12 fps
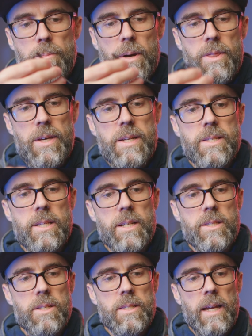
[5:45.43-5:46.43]
but these
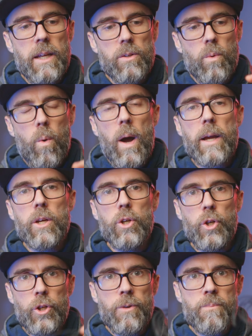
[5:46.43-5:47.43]
tend to sound quite
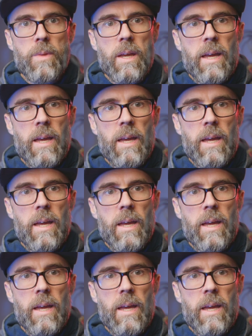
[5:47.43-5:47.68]
good.